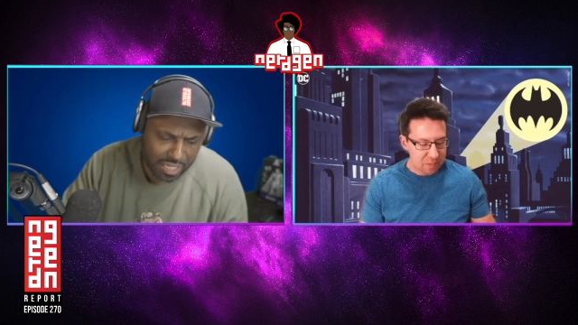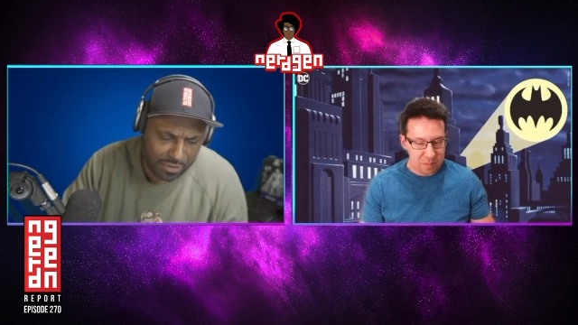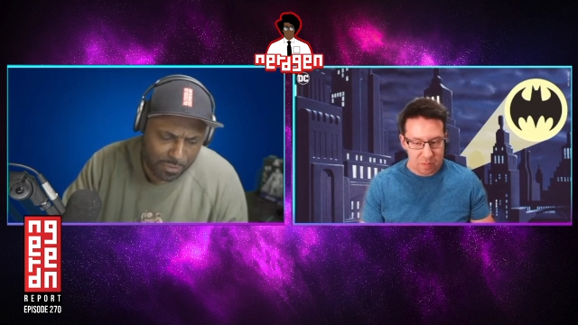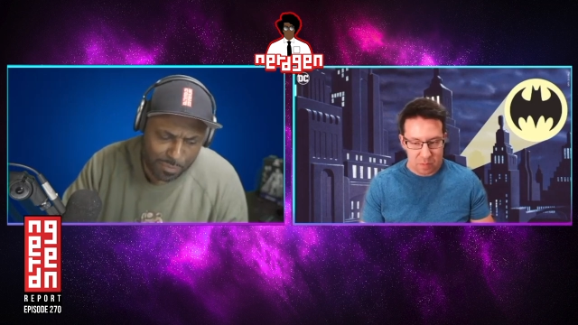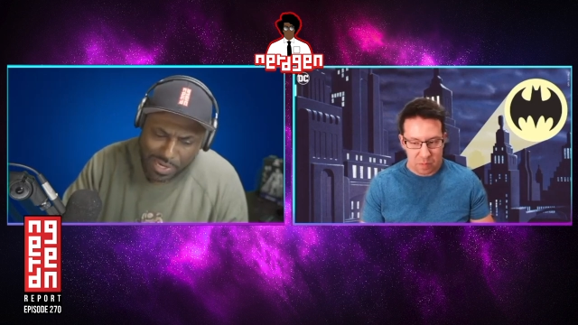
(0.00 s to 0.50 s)

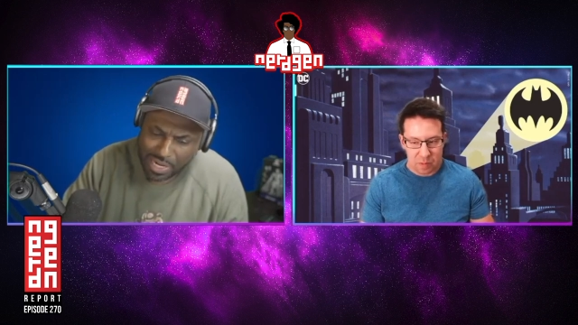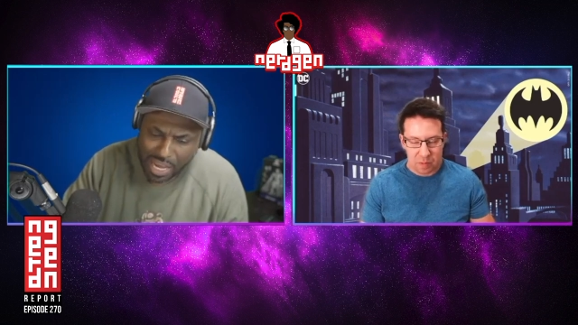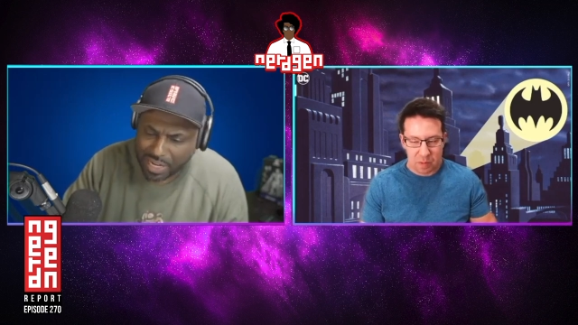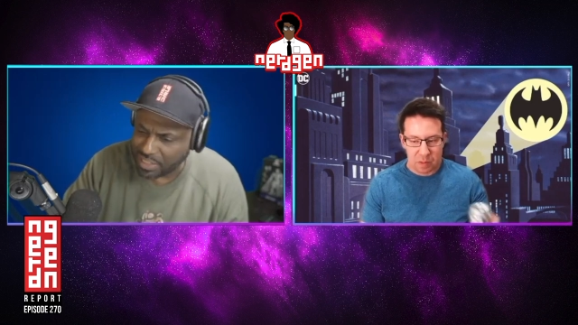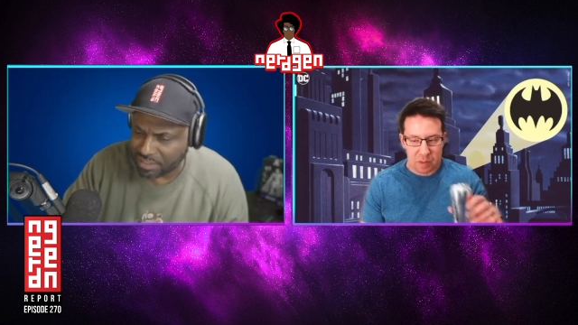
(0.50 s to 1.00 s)
Speaker 1: for being
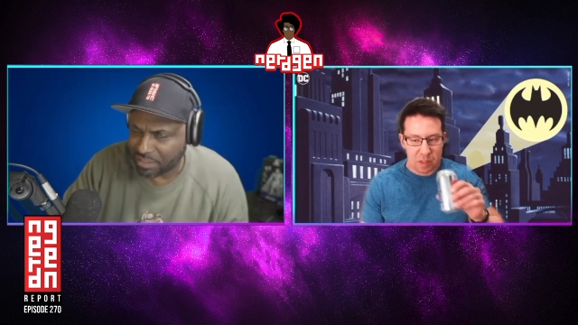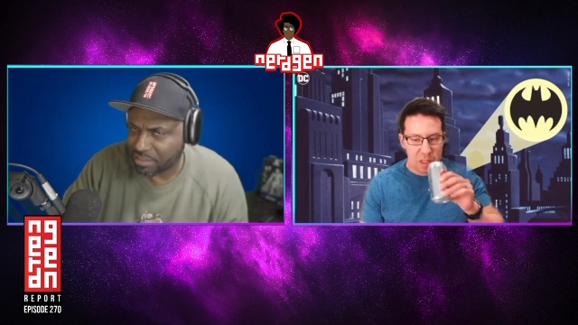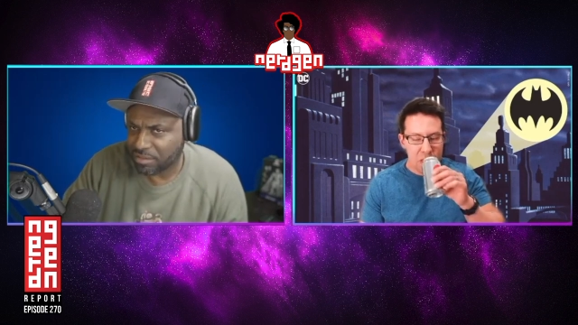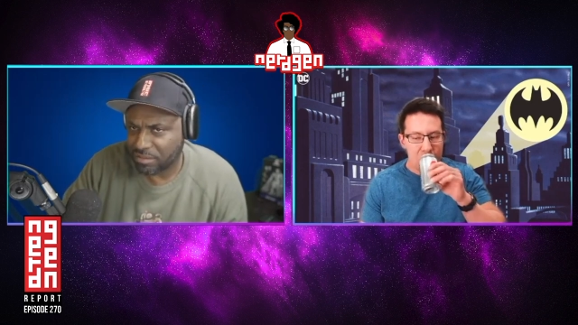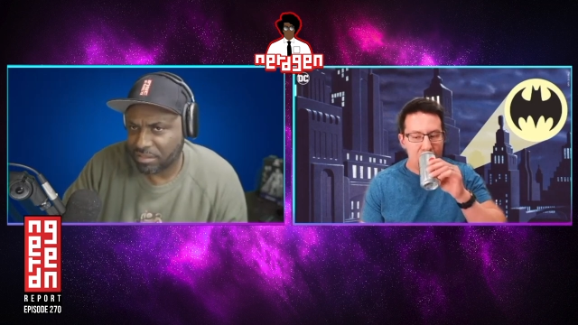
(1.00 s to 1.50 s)
honest
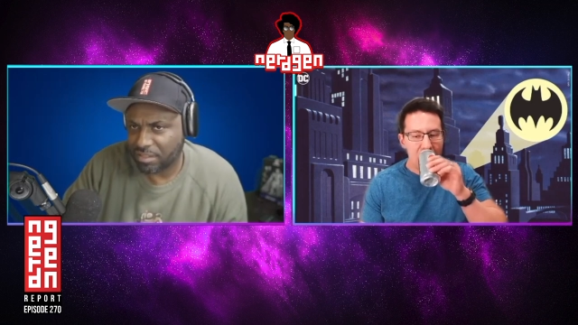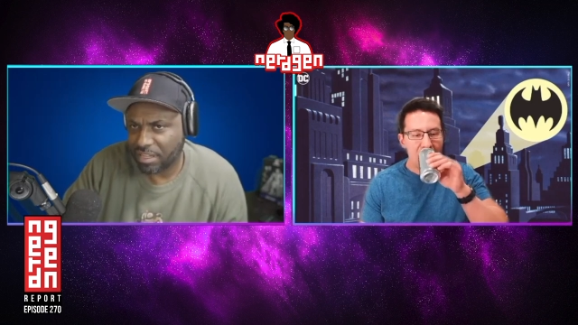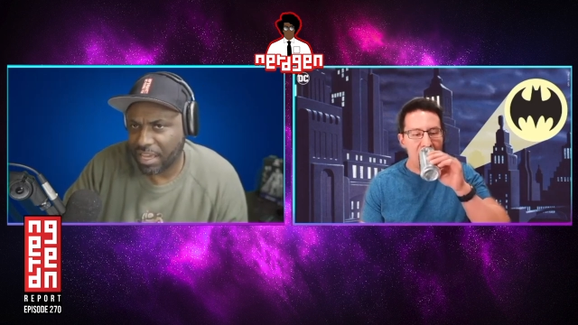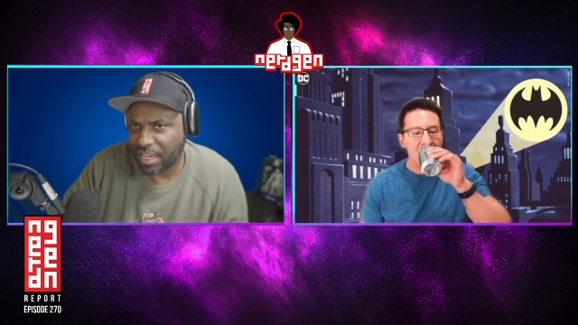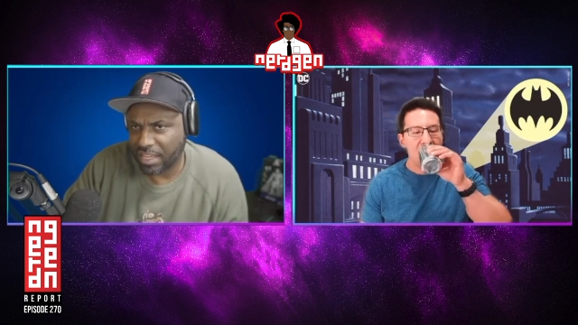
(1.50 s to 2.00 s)

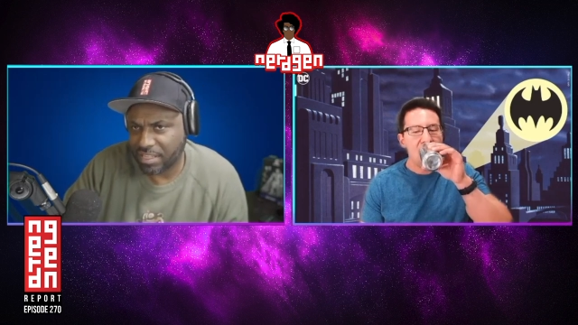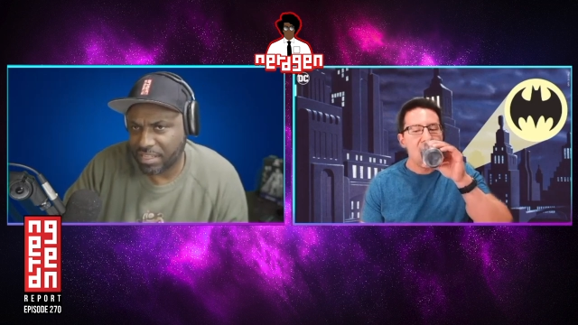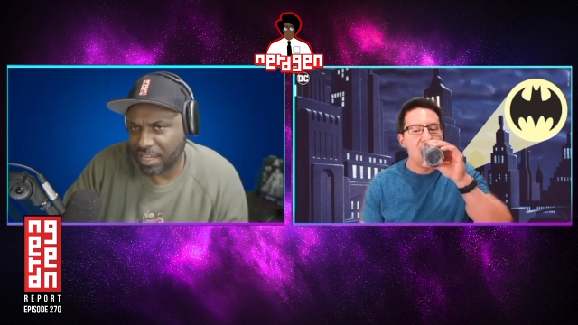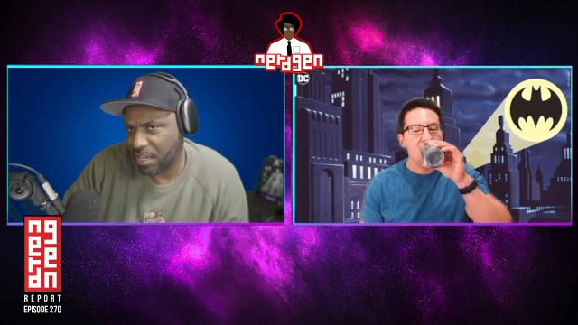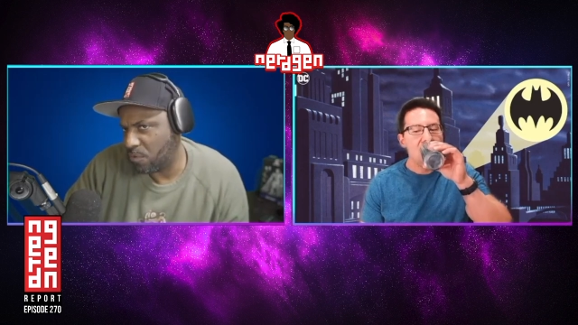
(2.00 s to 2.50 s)
and
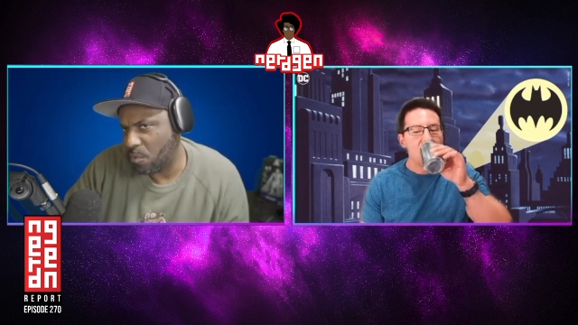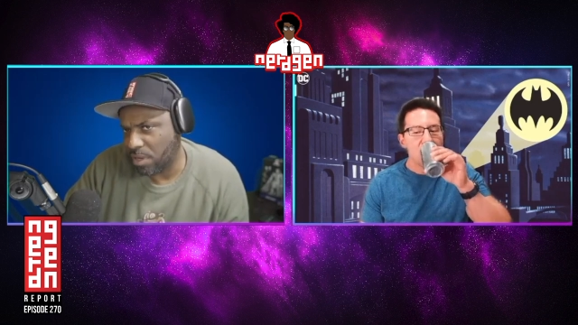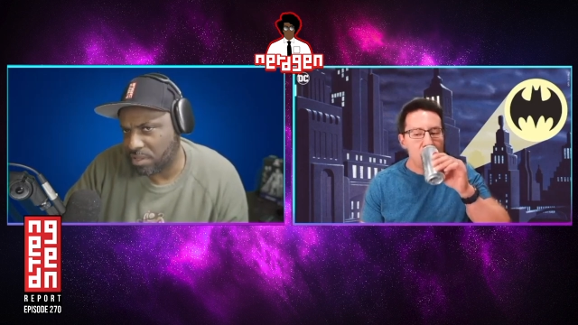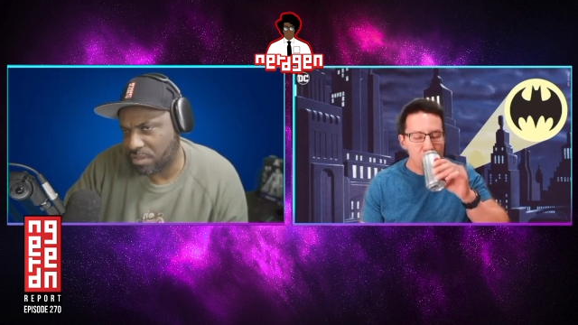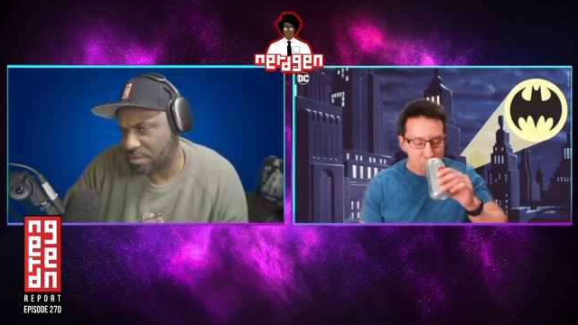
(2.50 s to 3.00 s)
saying
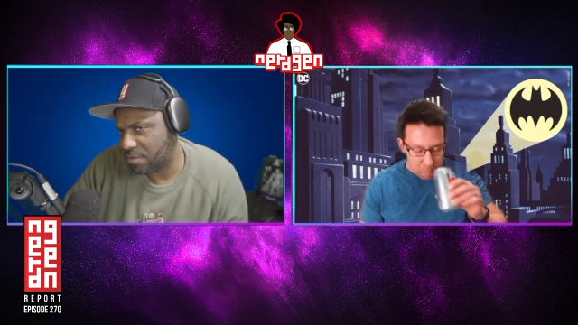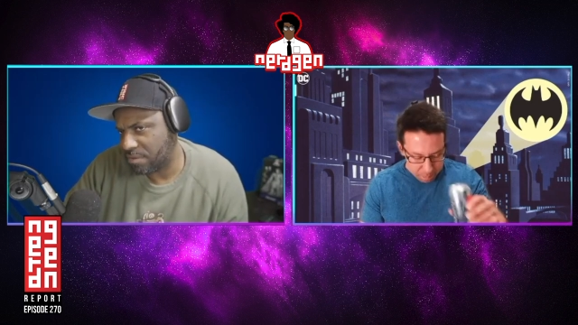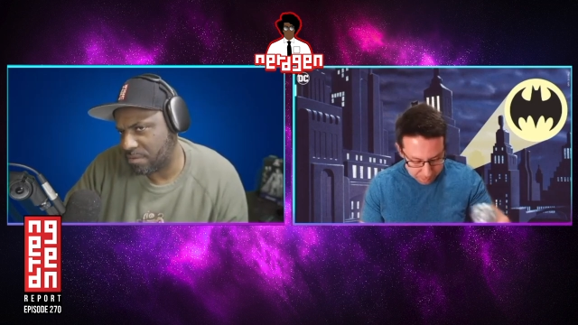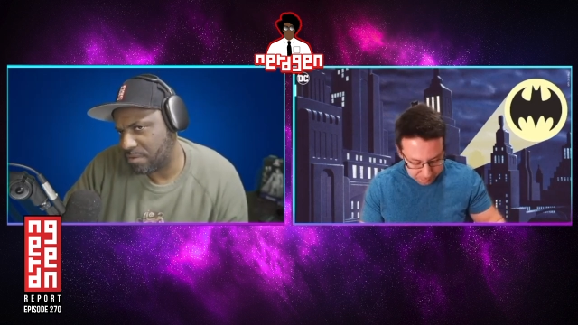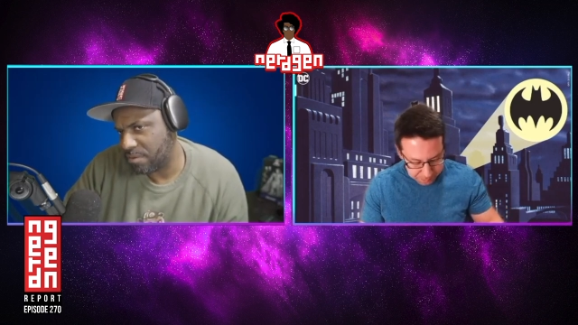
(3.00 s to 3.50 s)

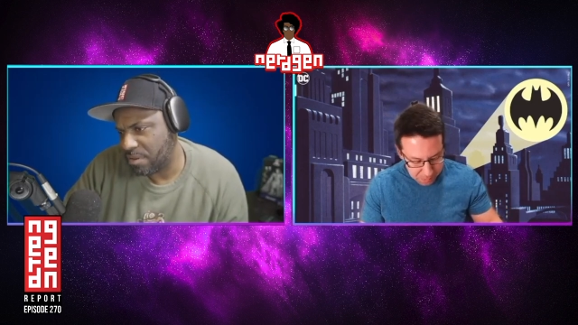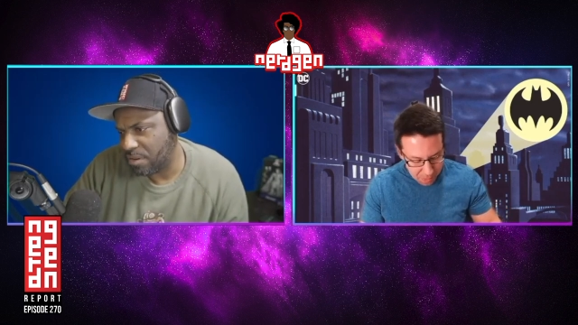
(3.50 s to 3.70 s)
what's, you